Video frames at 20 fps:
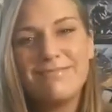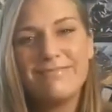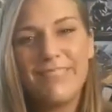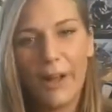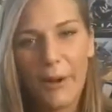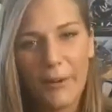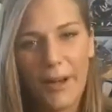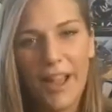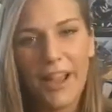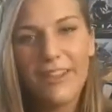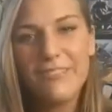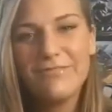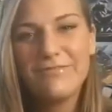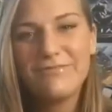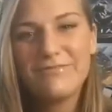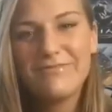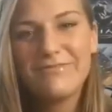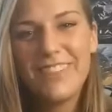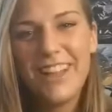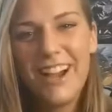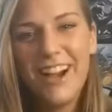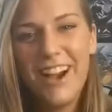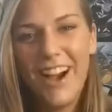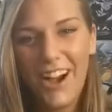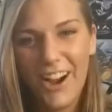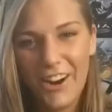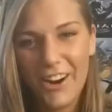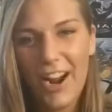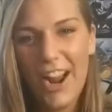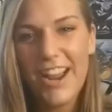Okay.
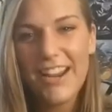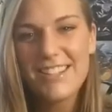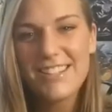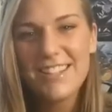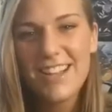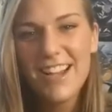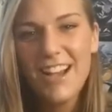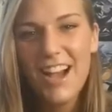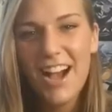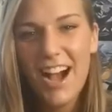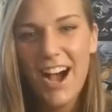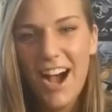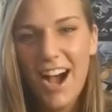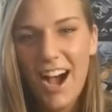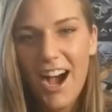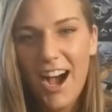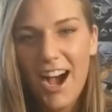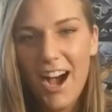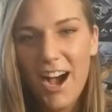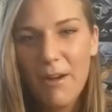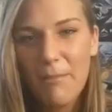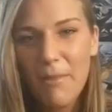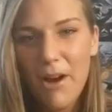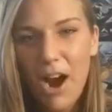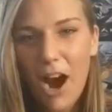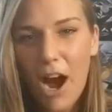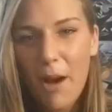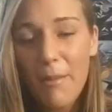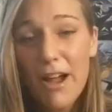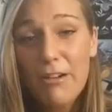Alright. Am
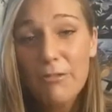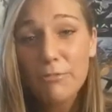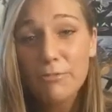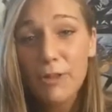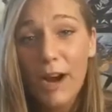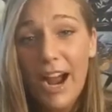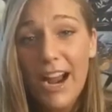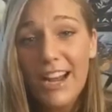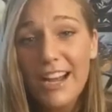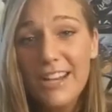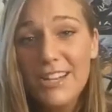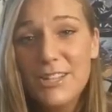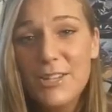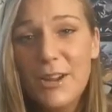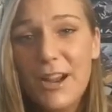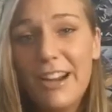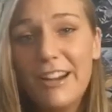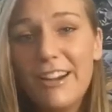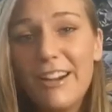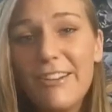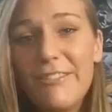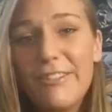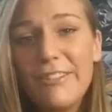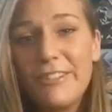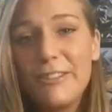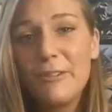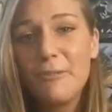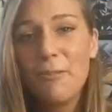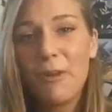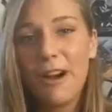I riding to Area
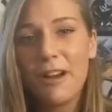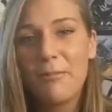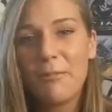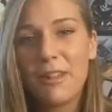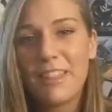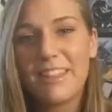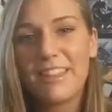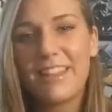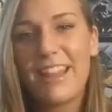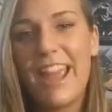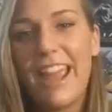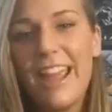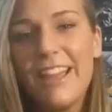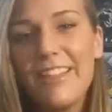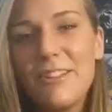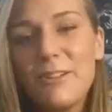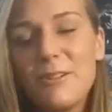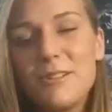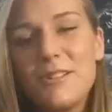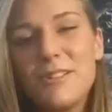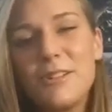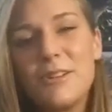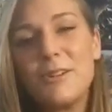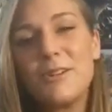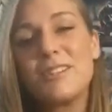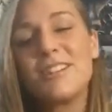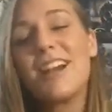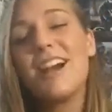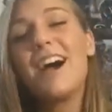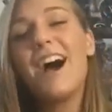51 with the Halo
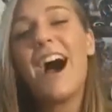suit?